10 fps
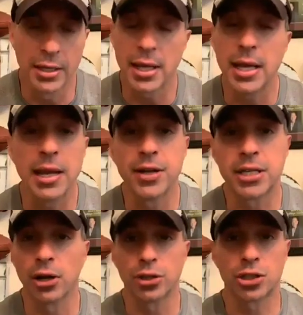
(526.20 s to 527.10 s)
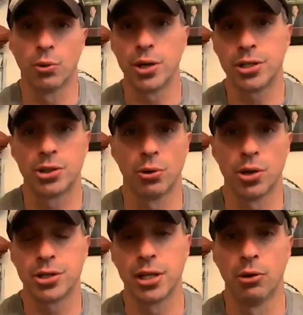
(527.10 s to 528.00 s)
and, and even tell stories,
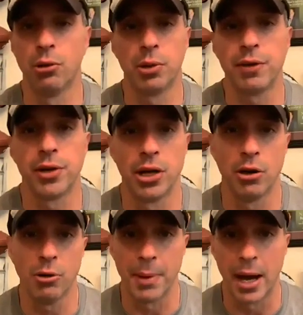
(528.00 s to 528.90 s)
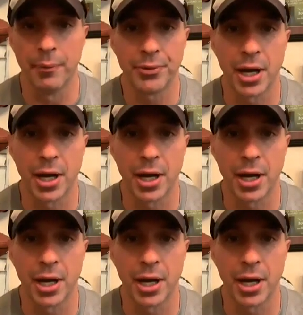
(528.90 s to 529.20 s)
George, that no one would even know about.